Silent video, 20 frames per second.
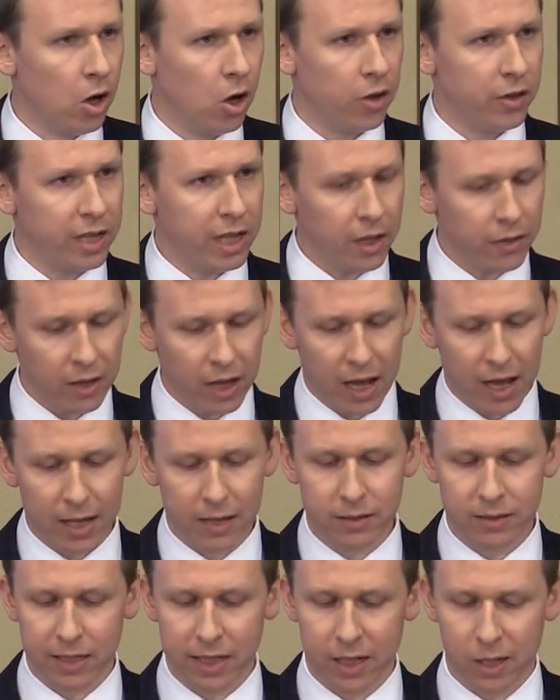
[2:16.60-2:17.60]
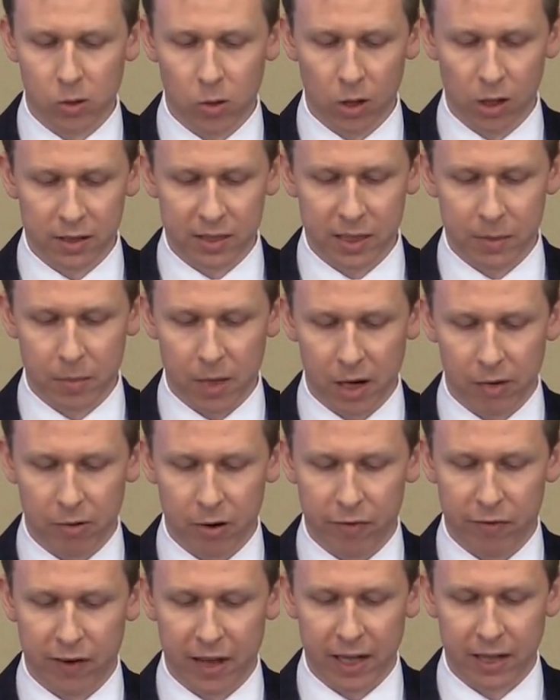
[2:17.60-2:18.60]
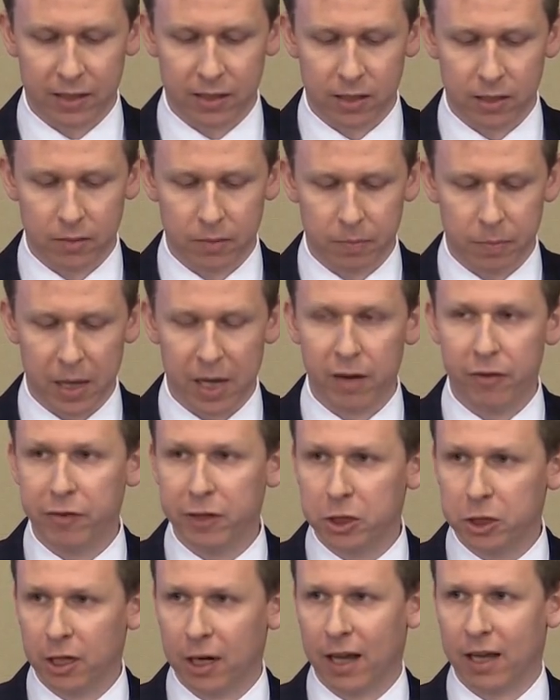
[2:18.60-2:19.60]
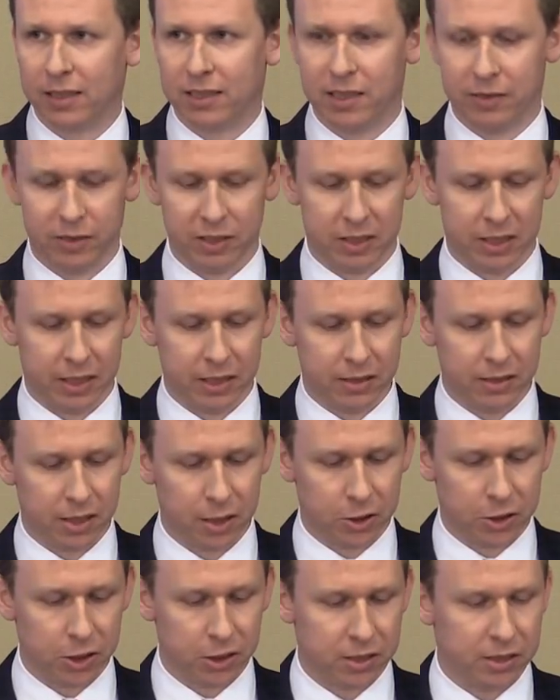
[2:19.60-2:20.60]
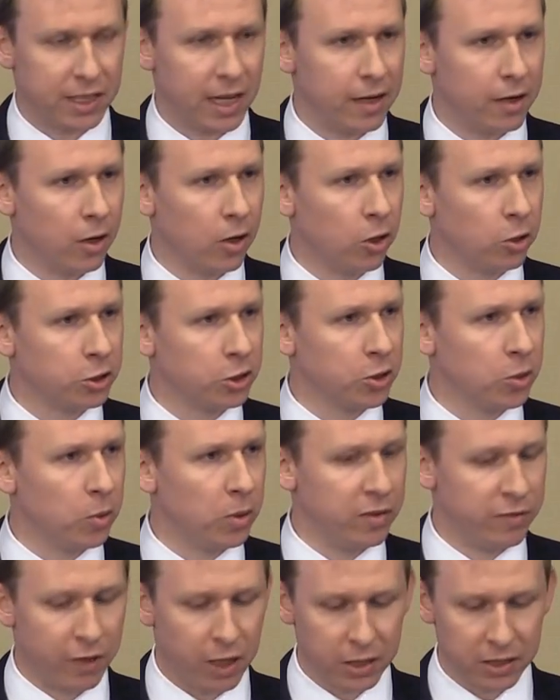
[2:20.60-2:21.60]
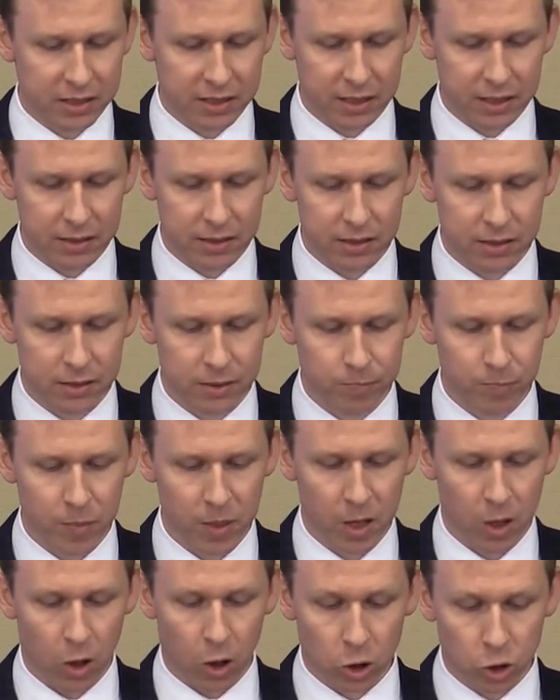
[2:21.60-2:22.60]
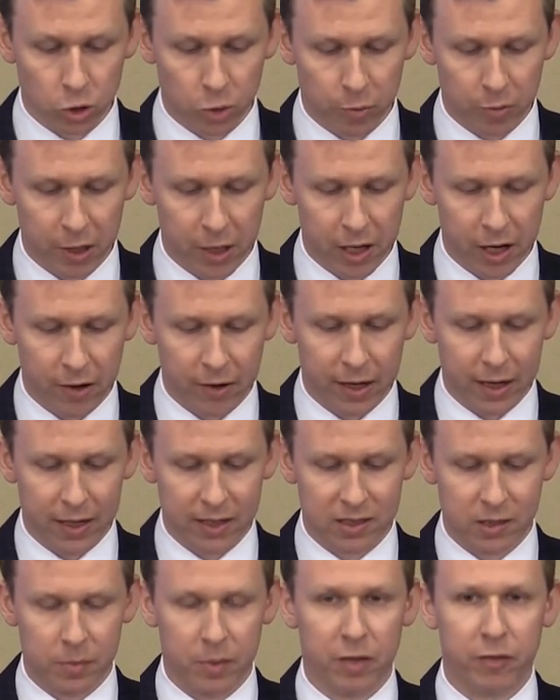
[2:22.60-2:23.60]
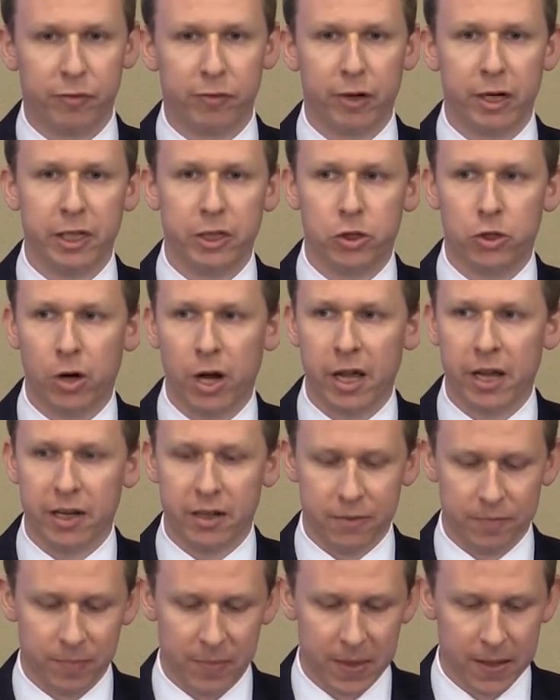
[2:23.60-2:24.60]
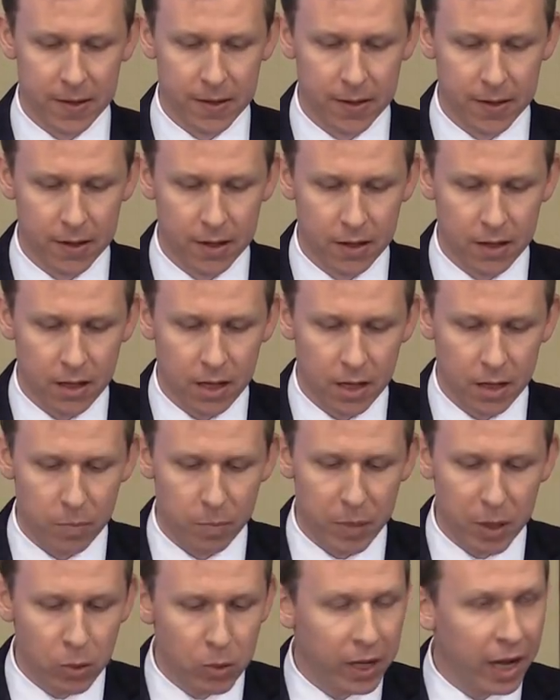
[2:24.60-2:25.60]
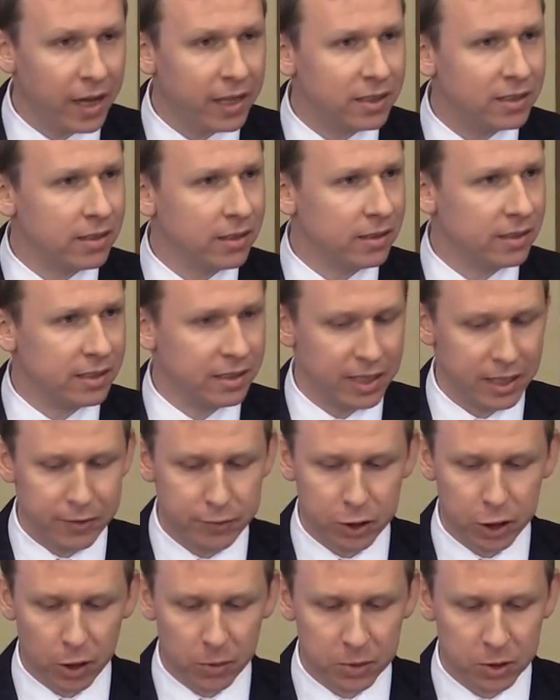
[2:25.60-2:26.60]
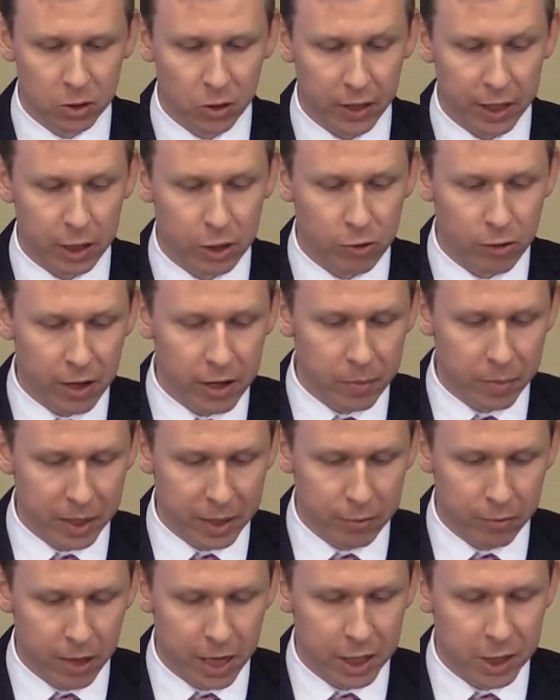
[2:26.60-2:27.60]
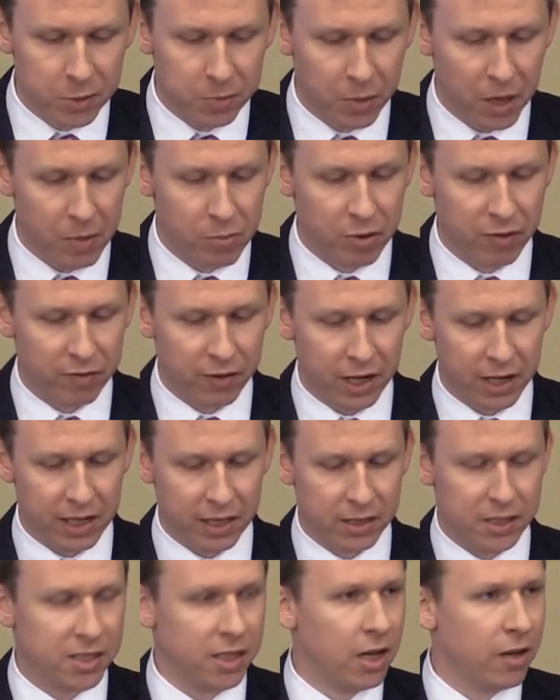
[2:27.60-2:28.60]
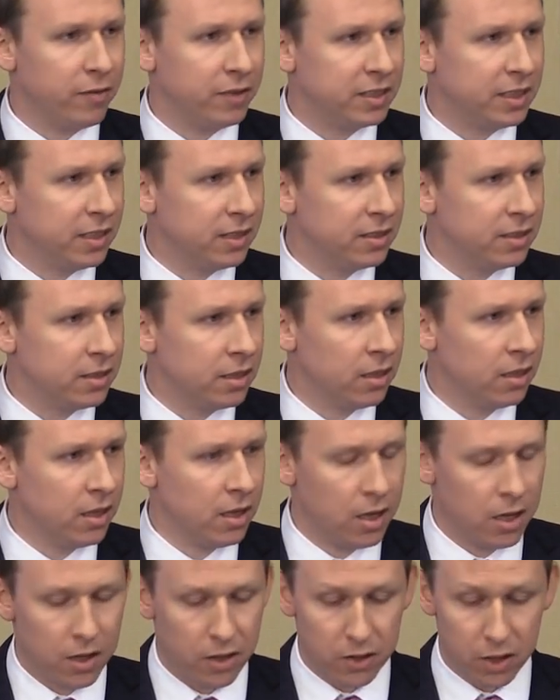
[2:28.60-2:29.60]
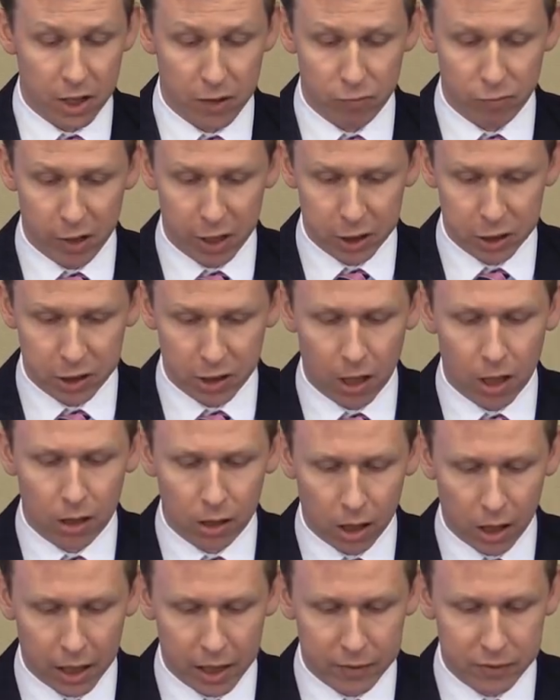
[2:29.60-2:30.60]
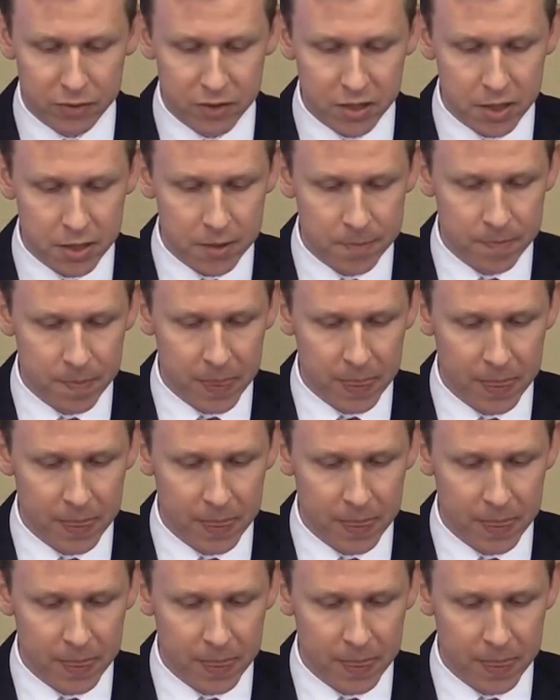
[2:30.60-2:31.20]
On the other hand, inequality might reflect beneficial activities such as technological advances, entrepreneurialism, and free trade. Bill Gates and Steve Jobs got incredibly rich by providing services that enriched our lives.